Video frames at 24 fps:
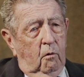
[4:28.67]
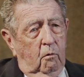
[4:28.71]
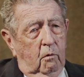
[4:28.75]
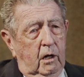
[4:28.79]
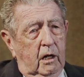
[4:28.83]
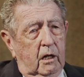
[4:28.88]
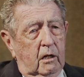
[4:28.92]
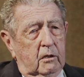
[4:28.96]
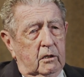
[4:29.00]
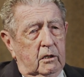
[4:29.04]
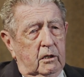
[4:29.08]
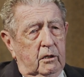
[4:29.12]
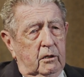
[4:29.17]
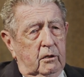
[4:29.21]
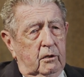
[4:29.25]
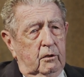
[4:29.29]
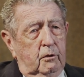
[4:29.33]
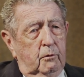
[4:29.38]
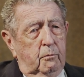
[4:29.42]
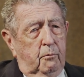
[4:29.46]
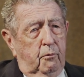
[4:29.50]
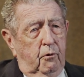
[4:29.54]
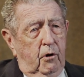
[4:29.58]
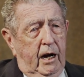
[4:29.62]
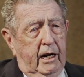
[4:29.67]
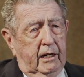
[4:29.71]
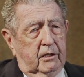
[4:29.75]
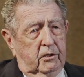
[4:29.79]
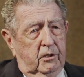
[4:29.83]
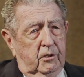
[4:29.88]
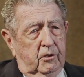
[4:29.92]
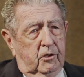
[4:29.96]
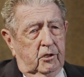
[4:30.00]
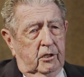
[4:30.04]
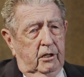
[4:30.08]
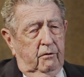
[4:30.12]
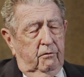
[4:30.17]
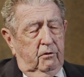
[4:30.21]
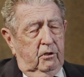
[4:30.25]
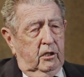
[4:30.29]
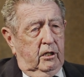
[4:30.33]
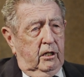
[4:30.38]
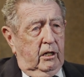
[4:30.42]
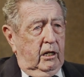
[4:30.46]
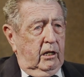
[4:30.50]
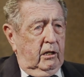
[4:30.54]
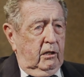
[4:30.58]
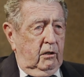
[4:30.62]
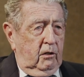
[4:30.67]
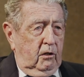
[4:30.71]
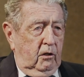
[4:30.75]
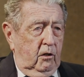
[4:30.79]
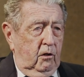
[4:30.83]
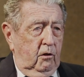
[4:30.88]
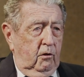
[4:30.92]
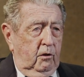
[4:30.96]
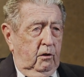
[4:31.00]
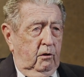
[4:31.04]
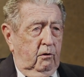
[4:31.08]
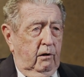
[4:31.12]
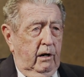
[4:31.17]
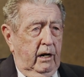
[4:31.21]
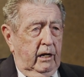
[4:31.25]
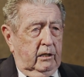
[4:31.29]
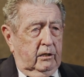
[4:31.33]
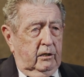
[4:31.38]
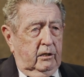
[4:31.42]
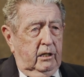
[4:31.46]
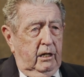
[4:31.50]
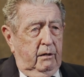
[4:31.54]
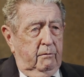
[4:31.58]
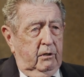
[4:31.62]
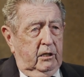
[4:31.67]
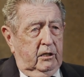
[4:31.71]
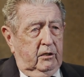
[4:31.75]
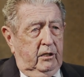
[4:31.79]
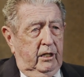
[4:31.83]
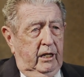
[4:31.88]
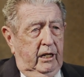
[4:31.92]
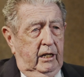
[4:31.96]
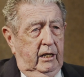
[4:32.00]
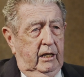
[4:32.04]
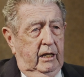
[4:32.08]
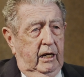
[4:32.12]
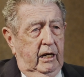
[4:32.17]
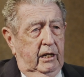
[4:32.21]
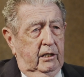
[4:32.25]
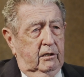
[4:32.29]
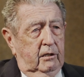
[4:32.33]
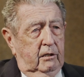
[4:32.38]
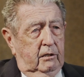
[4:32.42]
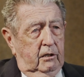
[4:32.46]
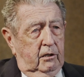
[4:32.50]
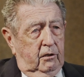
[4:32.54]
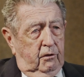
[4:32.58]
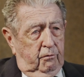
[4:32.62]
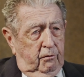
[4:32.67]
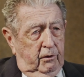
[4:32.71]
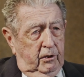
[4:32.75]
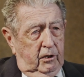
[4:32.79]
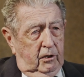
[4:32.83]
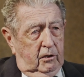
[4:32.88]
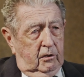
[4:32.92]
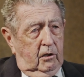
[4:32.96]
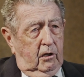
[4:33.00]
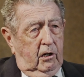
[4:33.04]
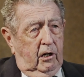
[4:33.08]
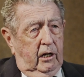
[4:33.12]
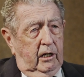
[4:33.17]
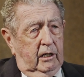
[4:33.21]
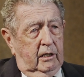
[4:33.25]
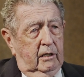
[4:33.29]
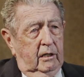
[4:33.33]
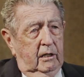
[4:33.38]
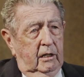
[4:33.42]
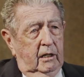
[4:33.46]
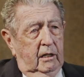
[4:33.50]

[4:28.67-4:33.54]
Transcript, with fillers: Well, you, you practiced every day. You know, your academic day ended at 3 o'clock.